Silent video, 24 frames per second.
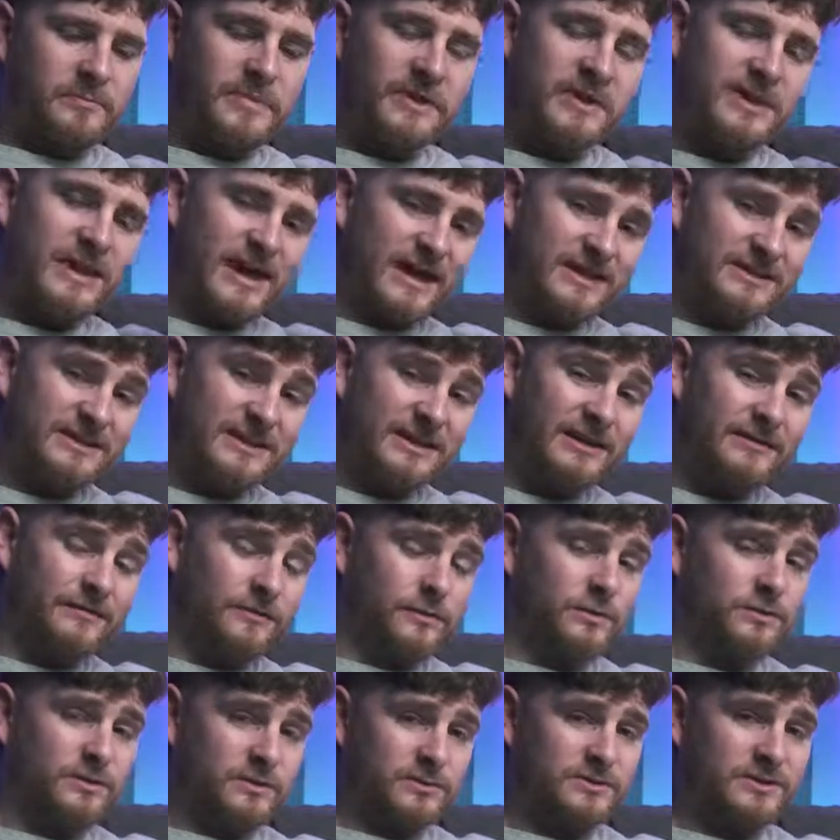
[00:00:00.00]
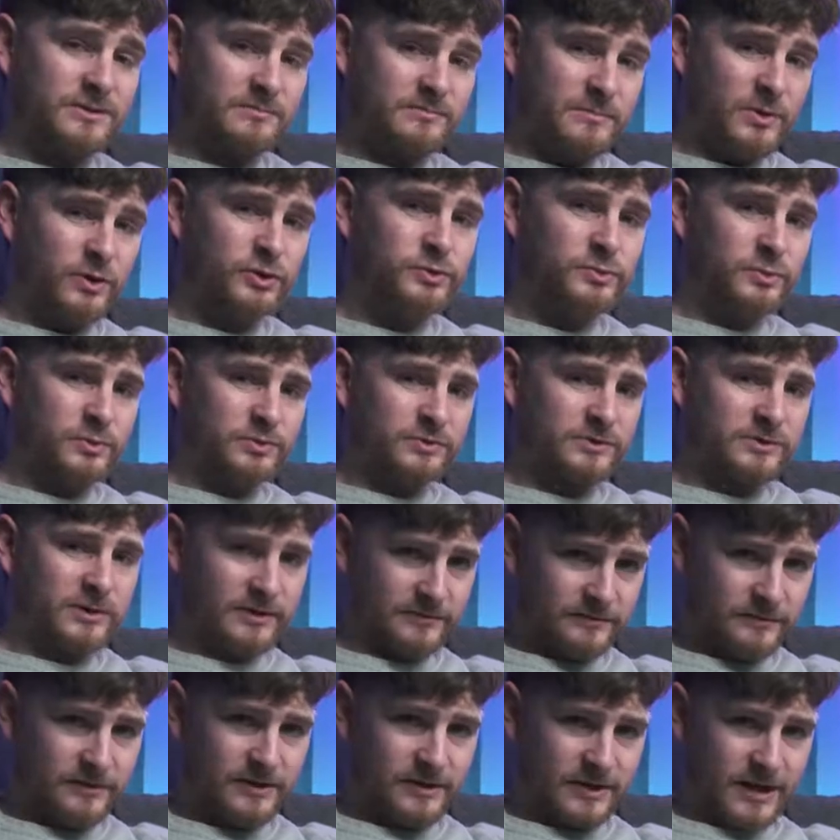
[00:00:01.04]
But yes, if you're using multiple
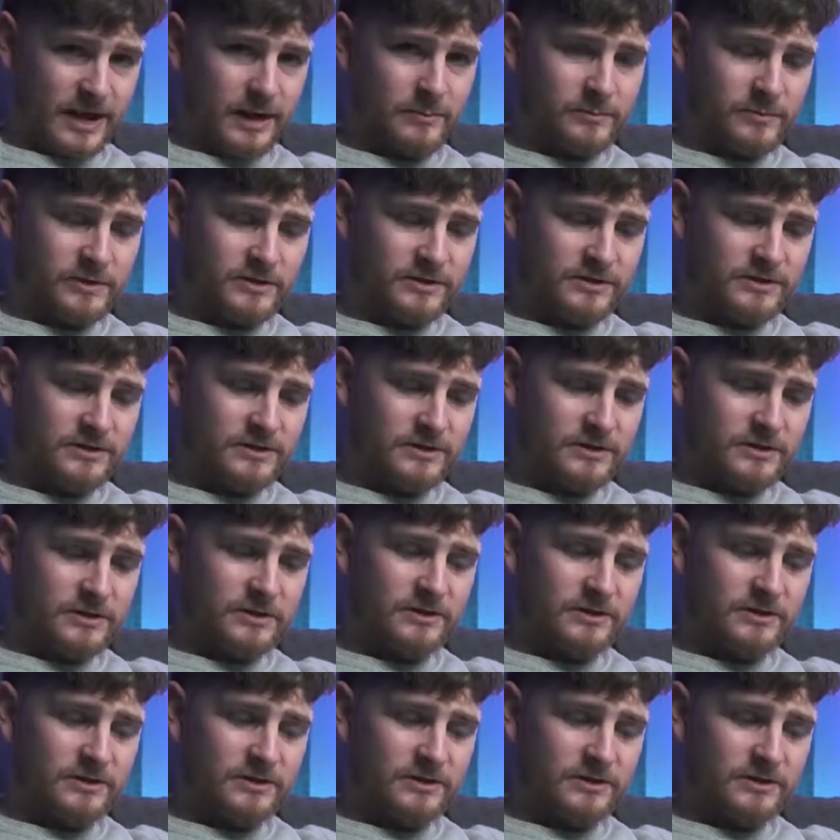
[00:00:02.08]
different cameras,